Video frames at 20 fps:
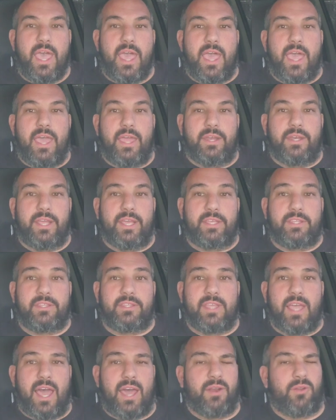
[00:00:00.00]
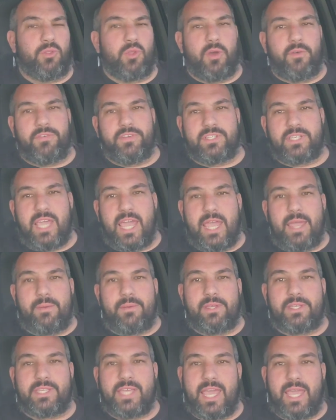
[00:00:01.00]
And I don't know if his
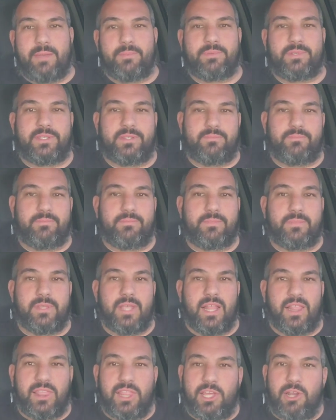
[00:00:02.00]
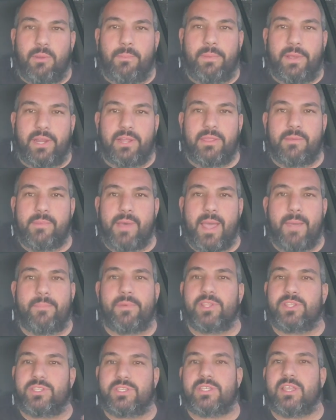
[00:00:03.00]
cam's a little bigger than mine,
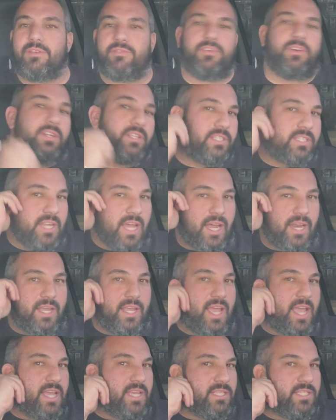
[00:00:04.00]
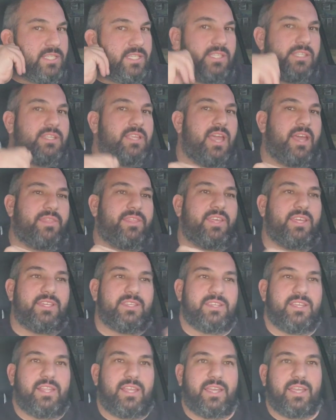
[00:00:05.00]
but it's different. It's not as... I think he
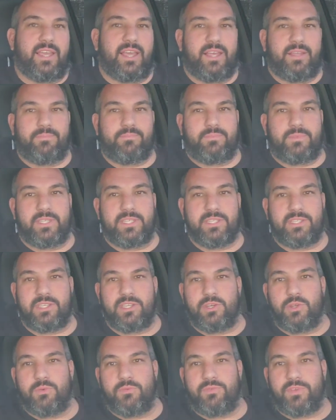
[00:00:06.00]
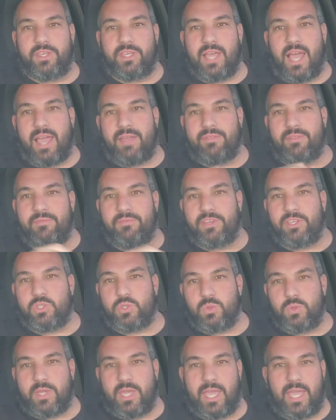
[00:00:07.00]
said, like, this is the new I had the
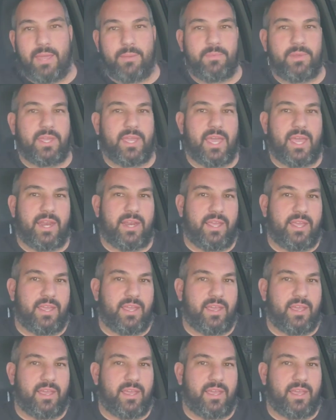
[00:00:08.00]
V2 cam. He had